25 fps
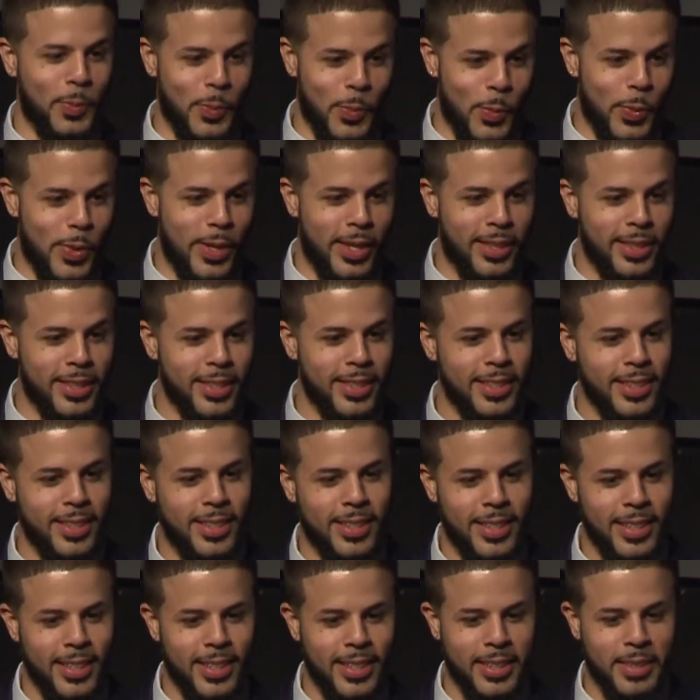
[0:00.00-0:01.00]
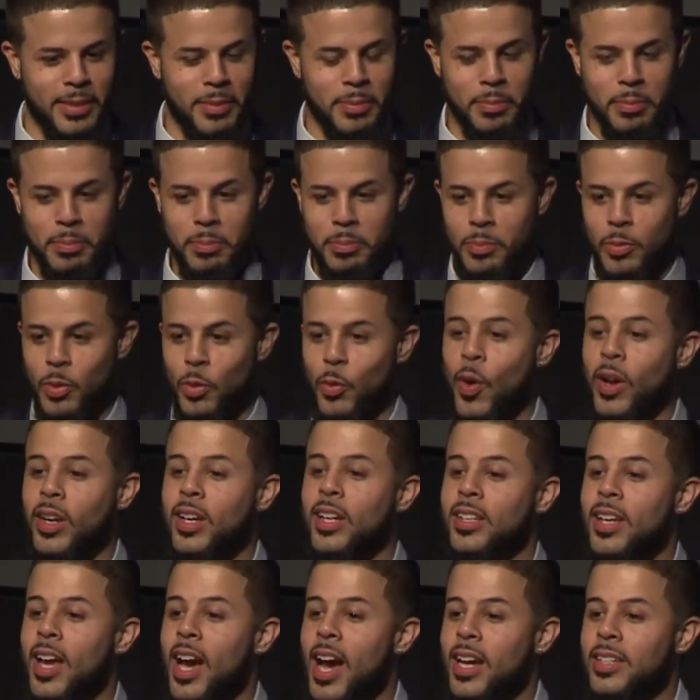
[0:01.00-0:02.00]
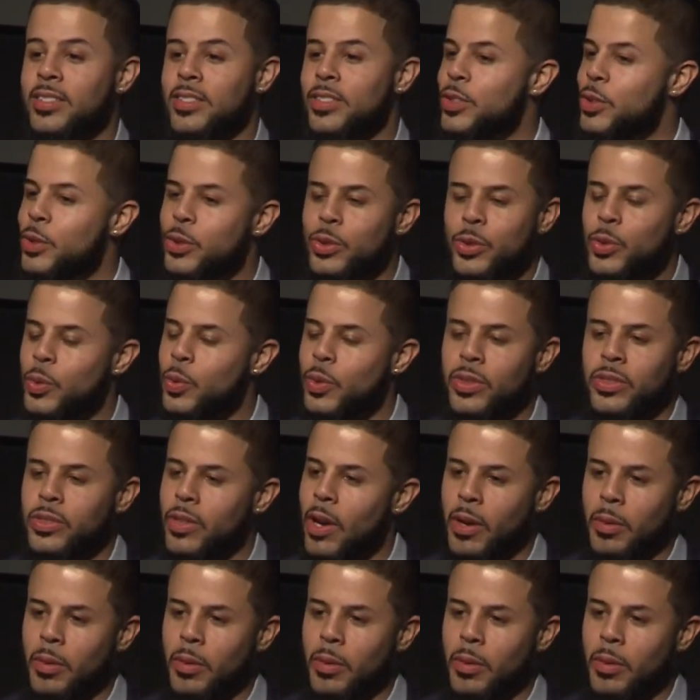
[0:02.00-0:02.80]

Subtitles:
One, recognize that your students